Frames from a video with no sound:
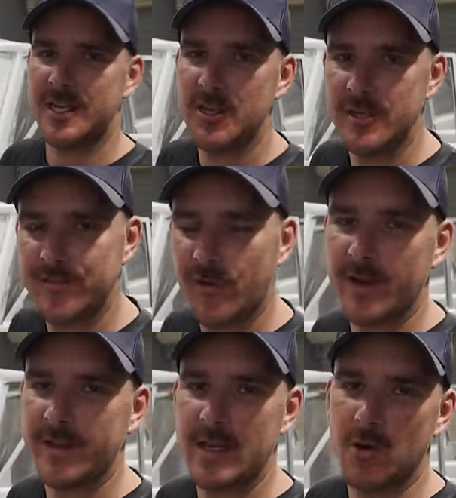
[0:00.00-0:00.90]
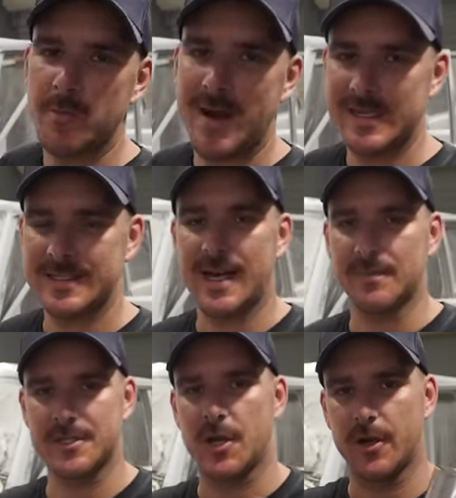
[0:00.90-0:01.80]
G Q is finally all masked
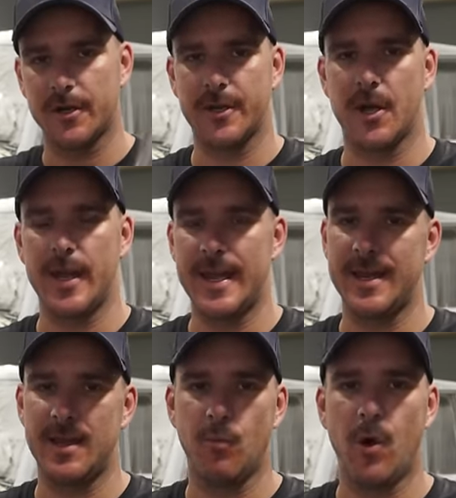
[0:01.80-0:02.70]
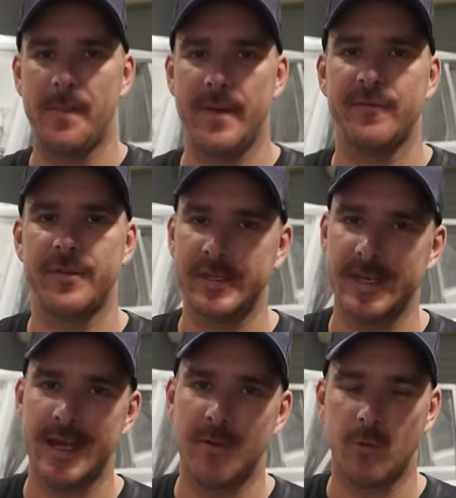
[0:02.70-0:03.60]
up, so I'm going to go ahead and wipe everything
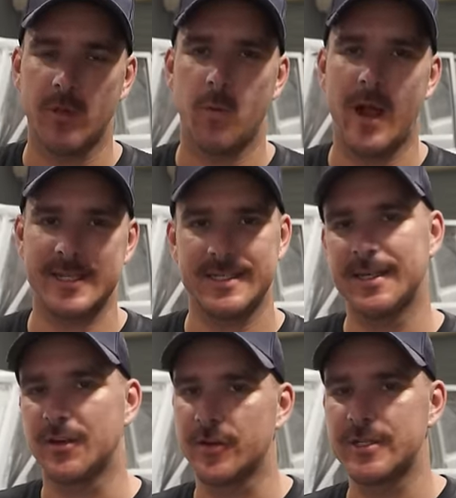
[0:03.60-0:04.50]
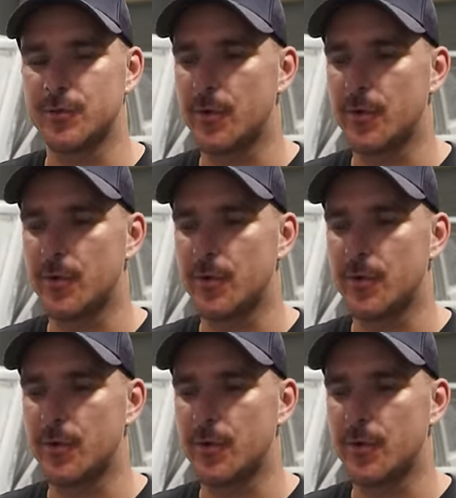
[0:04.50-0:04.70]
down with wax and grease